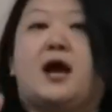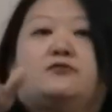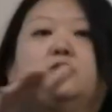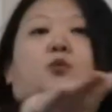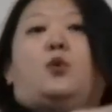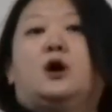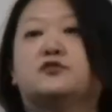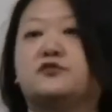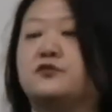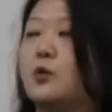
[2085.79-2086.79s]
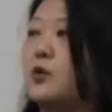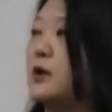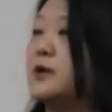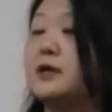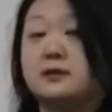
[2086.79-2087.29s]
have on one
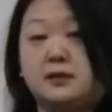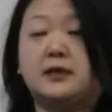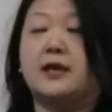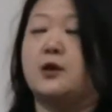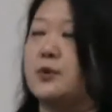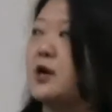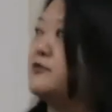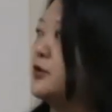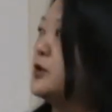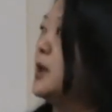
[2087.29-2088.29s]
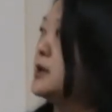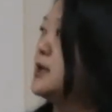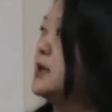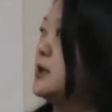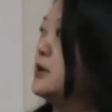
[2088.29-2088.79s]
floor, and, and again, we got very
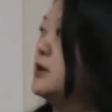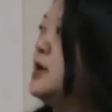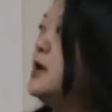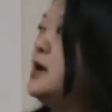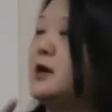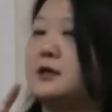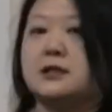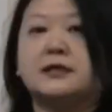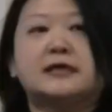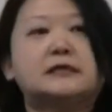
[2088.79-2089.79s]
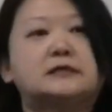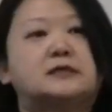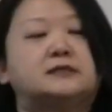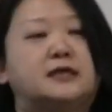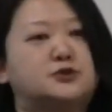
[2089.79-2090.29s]
lucky here a clinic,
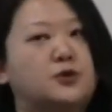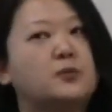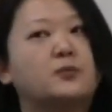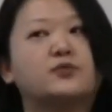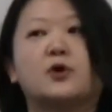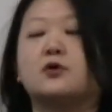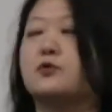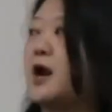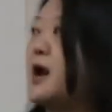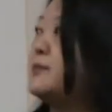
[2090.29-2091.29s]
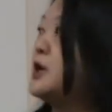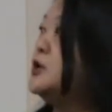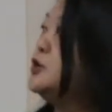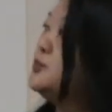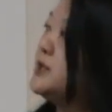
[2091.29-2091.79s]
a day treatment program, a
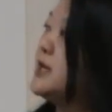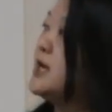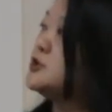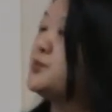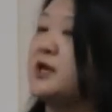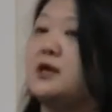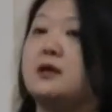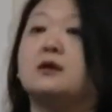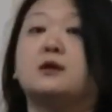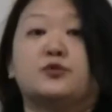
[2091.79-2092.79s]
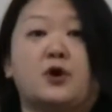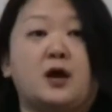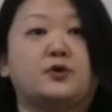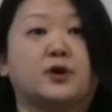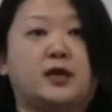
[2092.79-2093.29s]
new PHP,
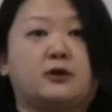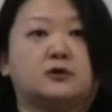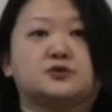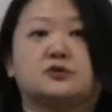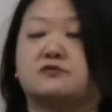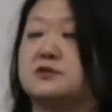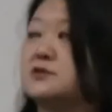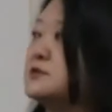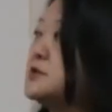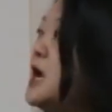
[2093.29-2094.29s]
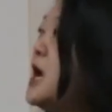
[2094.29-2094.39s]
primary care services,